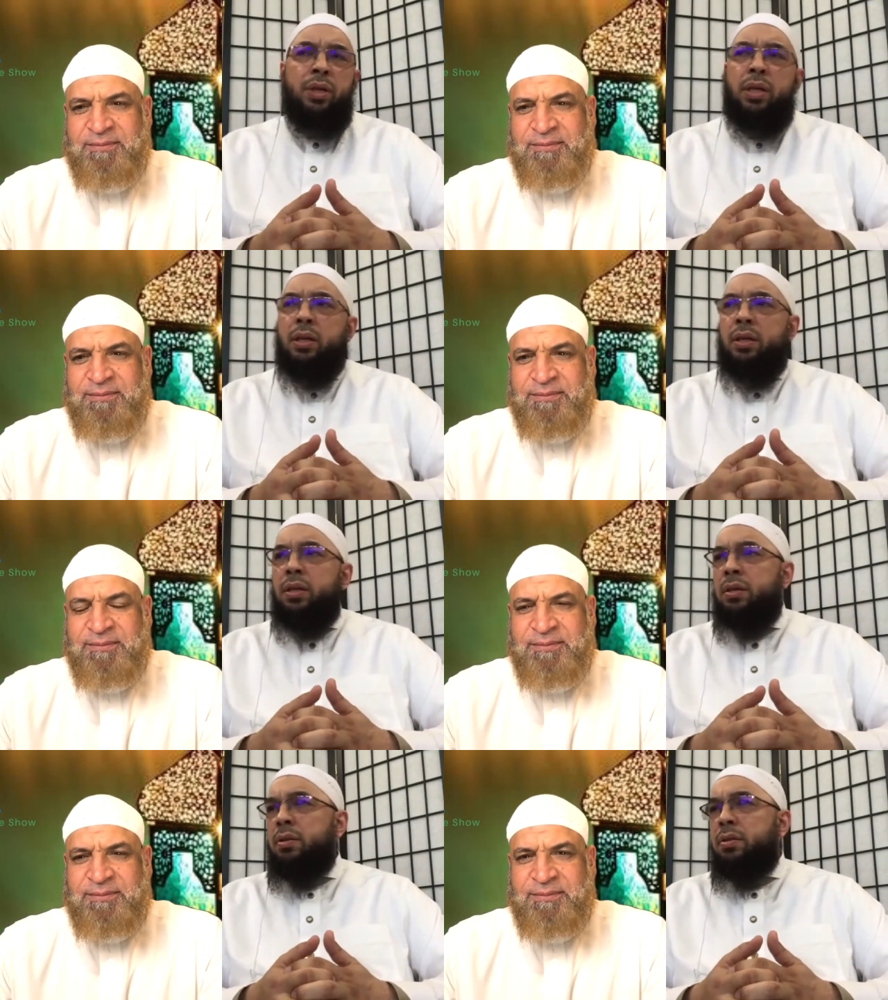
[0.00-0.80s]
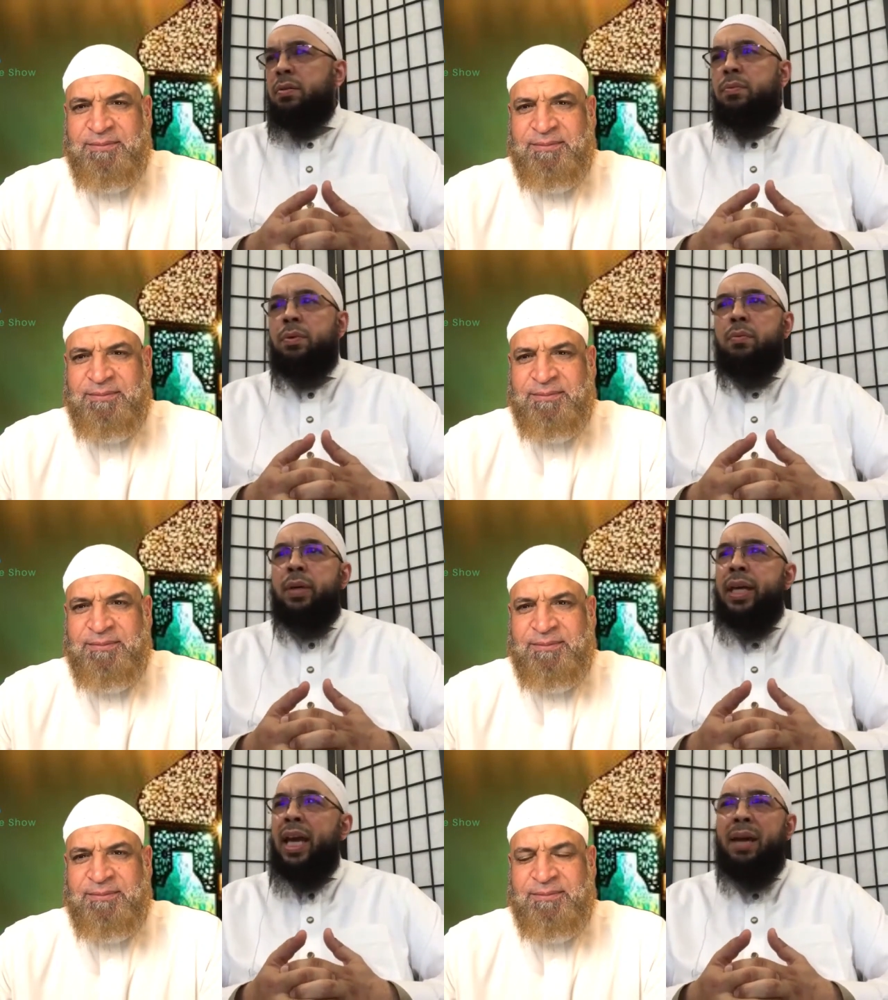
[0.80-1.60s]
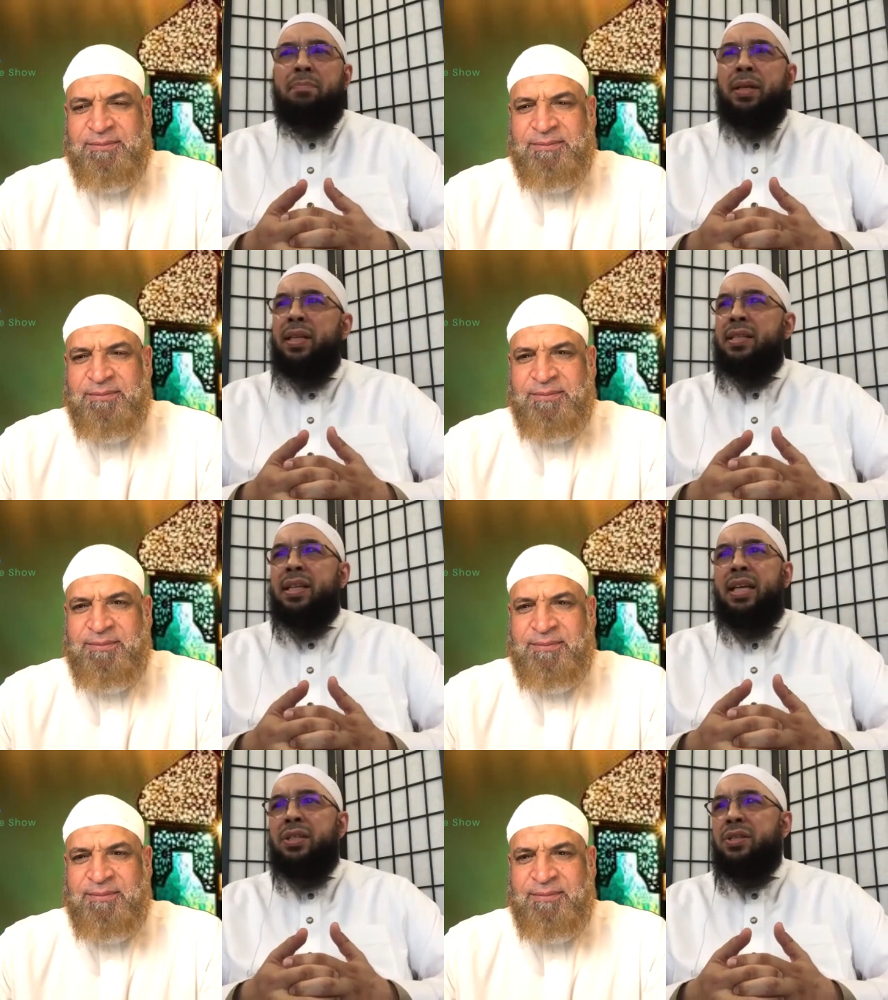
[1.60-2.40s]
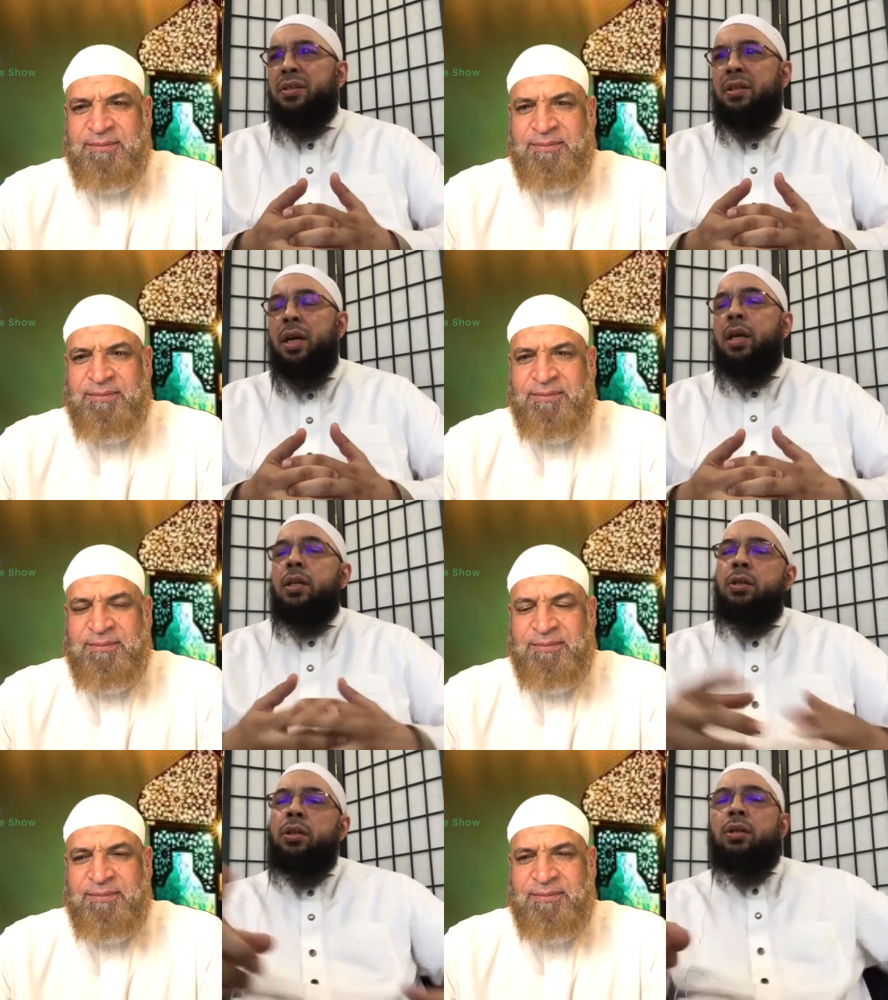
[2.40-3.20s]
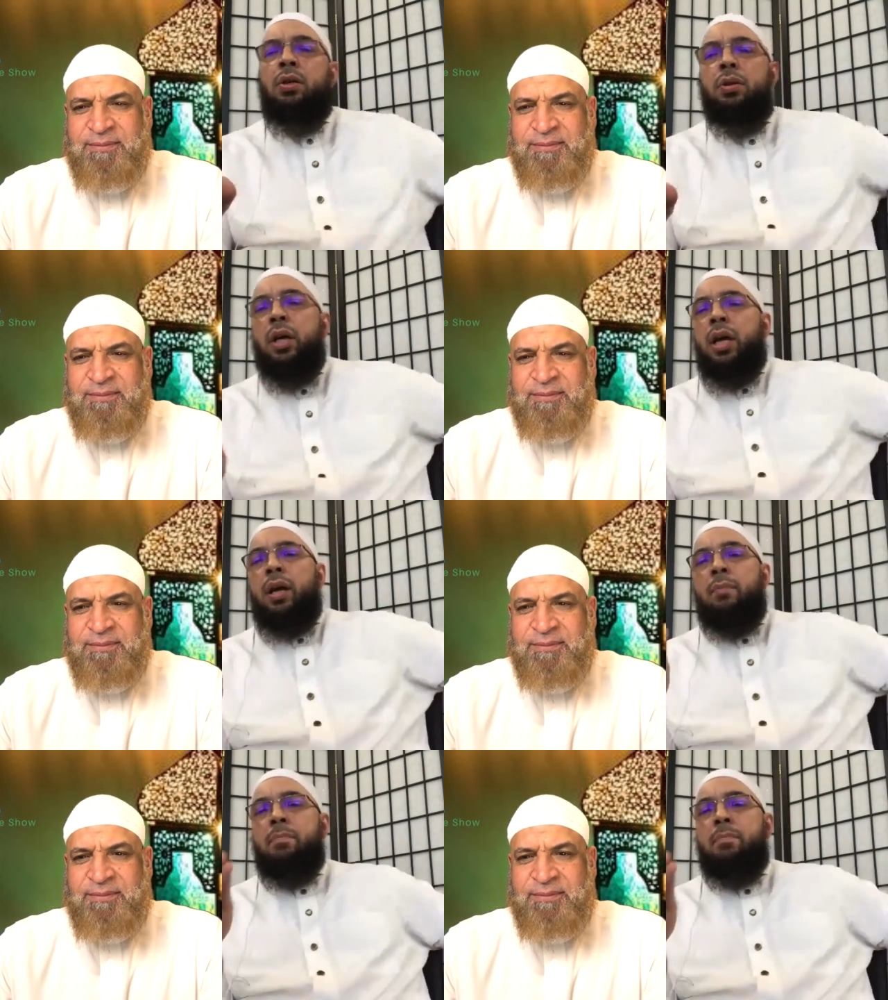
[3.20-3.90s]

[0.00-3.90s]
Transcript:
Speaker 1: We we can't be these insular. You, you know,